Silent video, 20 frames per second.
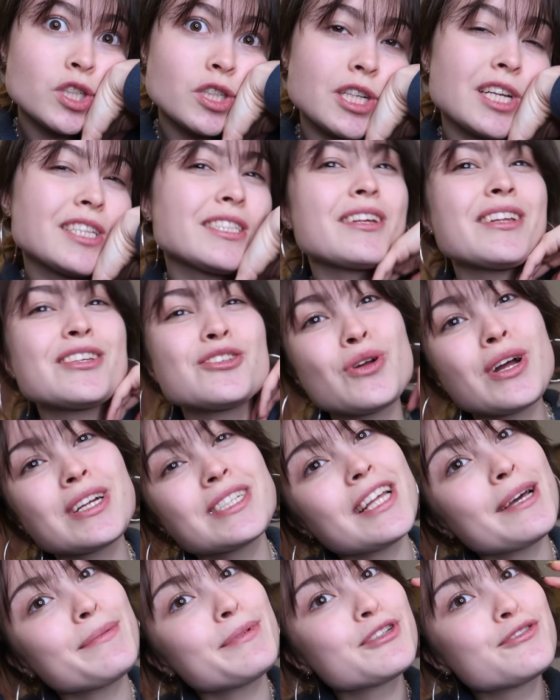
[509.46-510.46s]
Turns out there's not
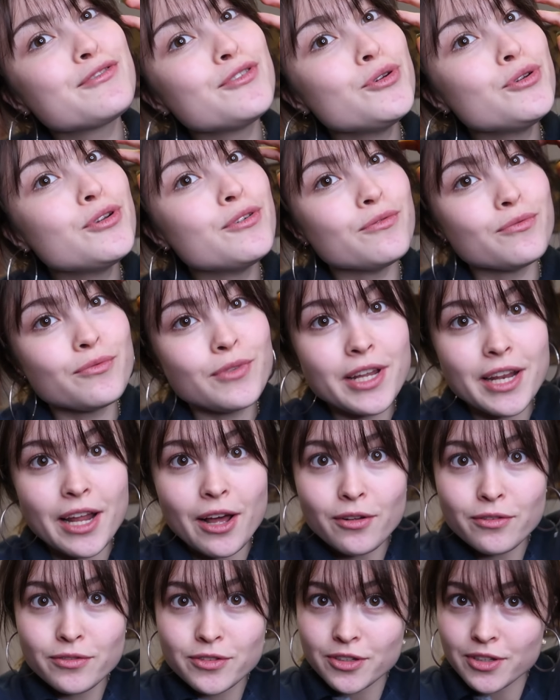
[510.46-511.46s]
actually that much food in
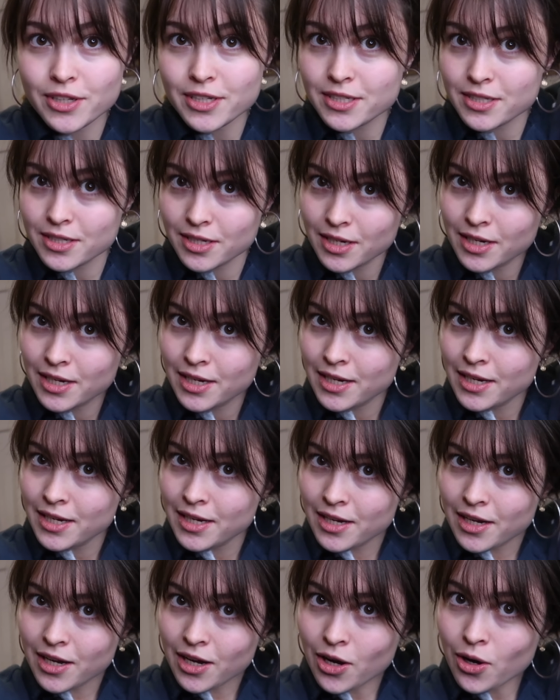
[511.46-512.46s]
Elf, so this
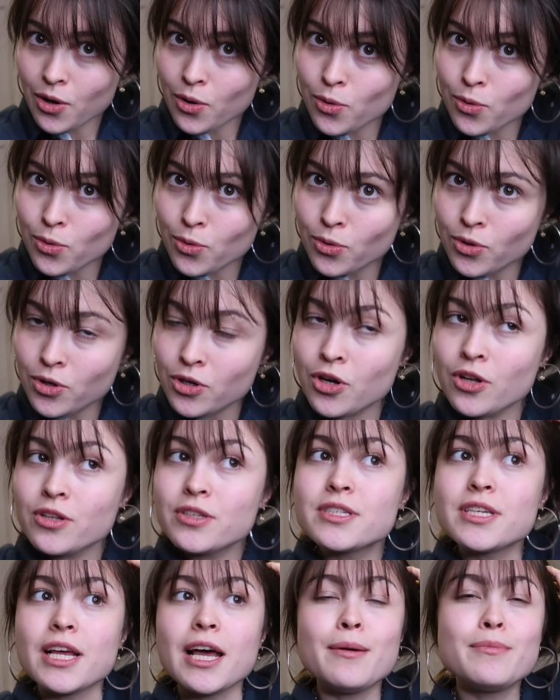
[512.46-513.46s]
whole
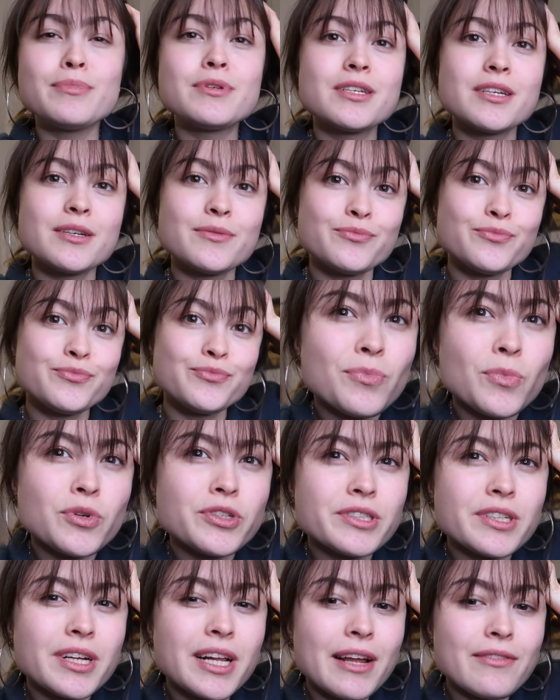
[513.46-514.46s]
concept
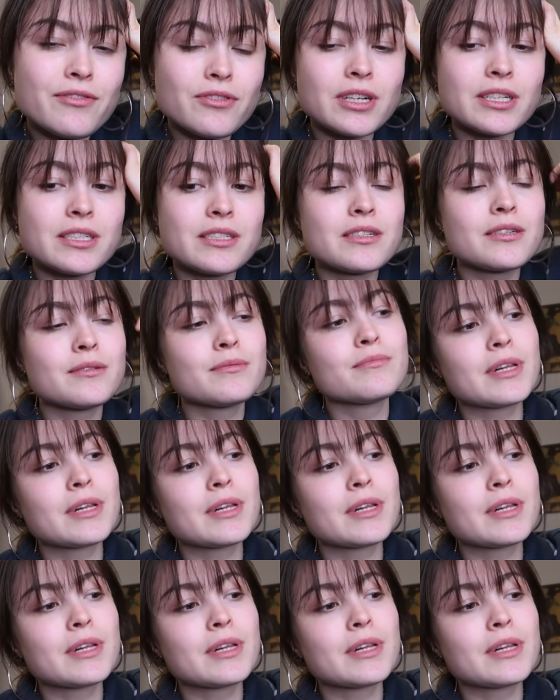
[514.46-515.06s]
wasn't the cleverest.